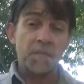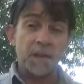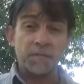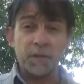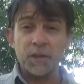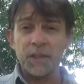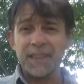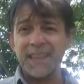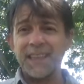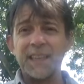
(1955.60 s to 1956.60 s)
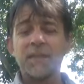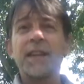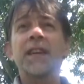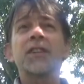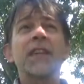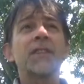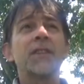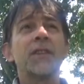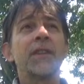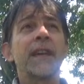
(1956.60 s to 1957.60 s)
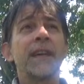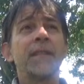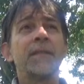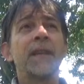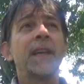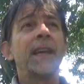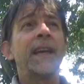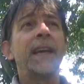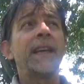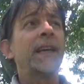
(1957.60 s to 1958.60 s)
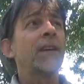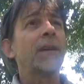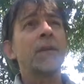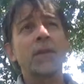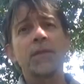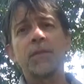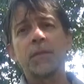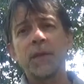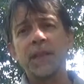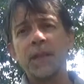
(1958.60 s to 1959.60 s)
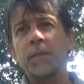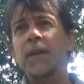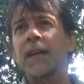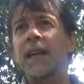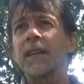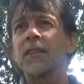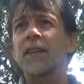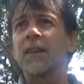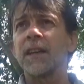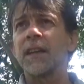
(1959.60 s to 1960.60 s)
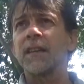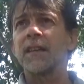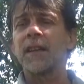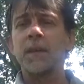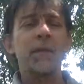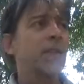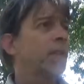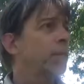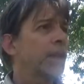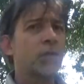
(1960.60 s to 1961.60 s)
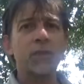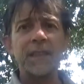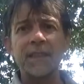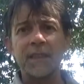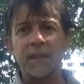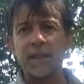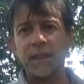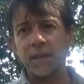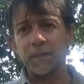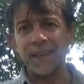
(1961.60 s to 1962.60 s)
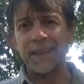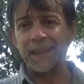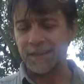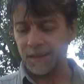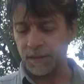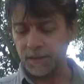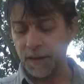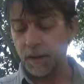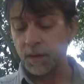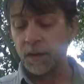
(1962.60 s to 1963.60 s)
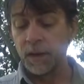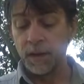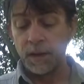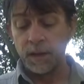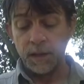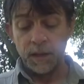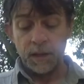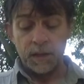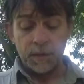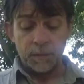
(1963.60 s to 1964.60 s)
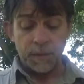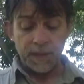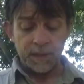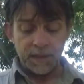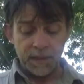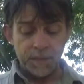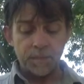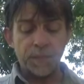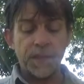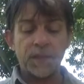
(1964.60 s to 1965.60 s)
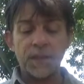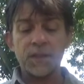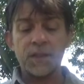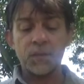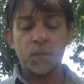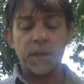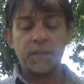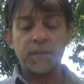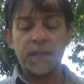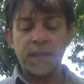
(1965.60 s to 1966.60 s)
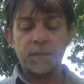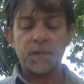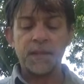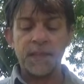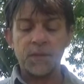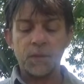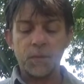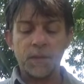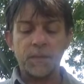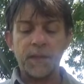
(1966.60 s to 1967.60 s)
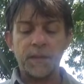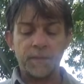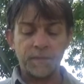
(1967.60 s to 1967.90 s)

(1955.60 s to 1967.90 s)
Unfortunately, I never got a chance to do that, and now I'm out of the prickly pear cactus area. I'm into the big trees area, like pine and stuff now. But this is one of the items that I took with me.